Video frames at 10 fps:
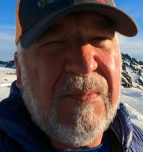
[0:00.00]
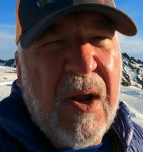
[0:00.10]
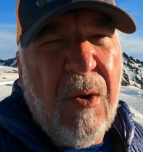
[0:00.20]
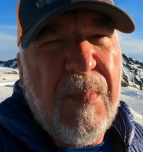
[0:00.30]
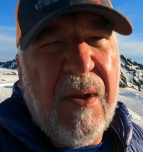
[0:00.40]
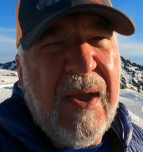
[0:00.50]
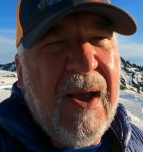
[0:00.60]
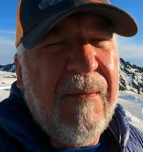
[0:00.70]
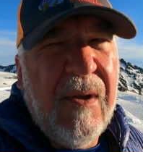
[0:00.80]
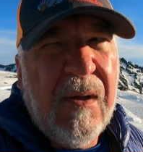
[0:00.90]
some help on
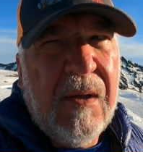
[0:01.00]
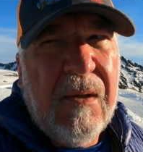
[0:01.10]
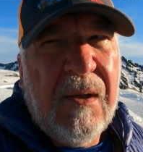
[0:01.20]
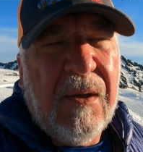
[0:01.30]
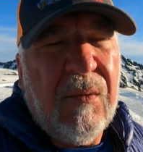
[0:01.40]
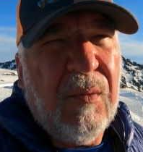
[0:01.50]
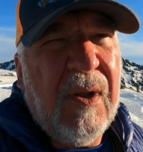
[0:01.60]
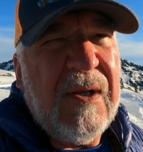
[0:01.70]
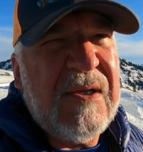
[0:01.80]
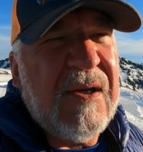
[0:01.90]
that. It
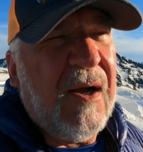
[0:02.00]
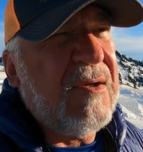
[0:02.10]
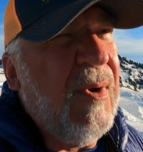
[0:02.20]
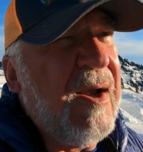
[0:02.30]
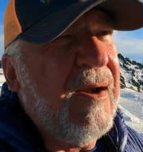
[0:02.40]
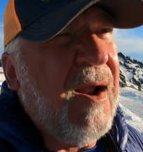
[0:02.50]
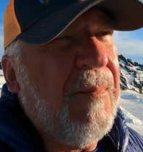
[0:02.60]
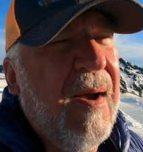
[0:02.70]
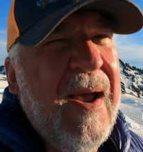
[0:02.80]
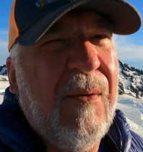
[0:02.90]
really sucks waking
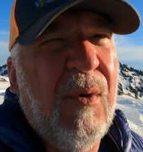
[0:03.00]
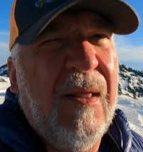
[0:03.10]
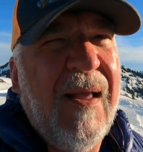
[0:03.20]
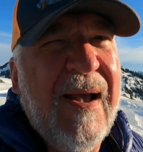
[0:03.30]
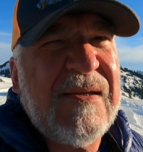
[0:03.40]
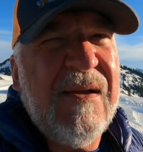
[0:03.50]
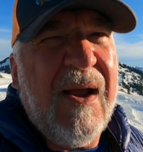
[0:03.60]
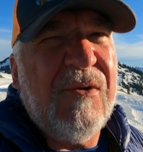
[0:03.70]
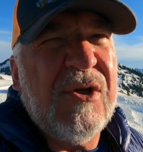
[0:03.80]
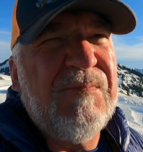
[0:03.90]
up. I had one last
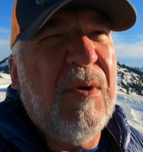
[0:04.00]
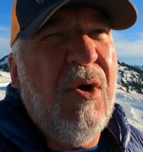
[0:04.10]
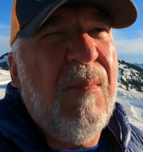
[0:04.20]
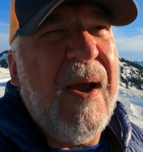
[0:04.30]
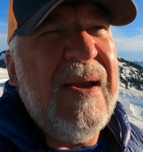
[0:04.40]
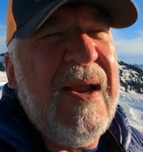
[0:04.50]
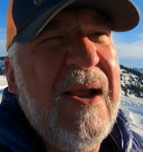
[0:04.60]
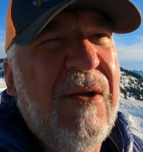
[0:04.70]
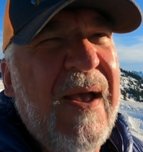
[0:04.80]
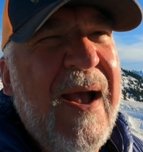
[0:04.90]
night just below my
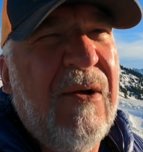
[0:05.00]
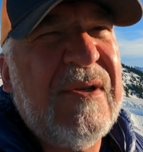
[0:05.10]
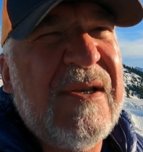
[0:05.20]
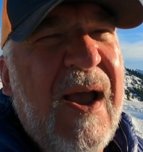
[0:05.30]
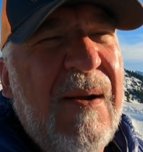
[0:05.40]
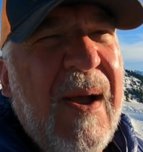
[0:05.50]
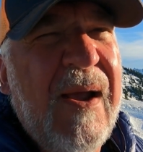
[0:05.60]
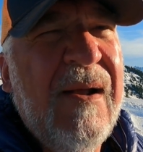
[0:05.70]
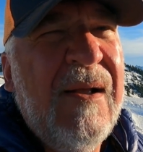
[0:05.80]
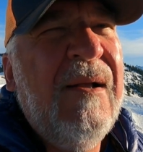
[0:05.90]
knee on the outside of
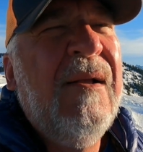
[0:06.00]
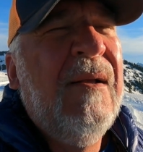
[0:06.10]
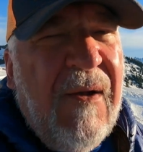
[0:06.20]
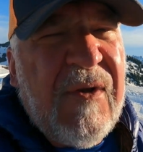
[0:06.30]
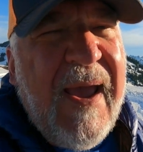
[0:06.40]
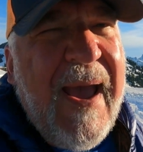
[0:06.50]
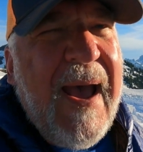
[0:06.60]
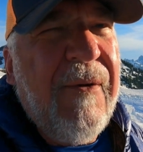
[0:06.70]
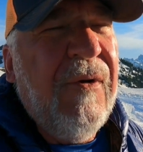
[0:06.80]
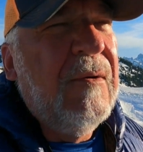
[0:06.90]
my left
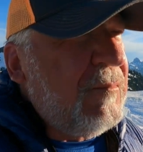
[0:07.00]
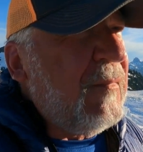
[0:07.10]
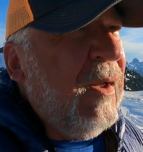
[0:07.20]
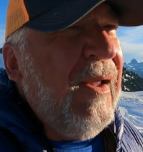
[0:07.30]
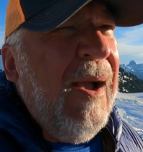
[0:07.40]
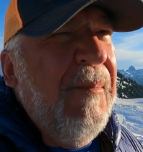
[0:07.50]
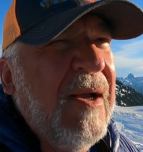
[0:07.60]
calf. That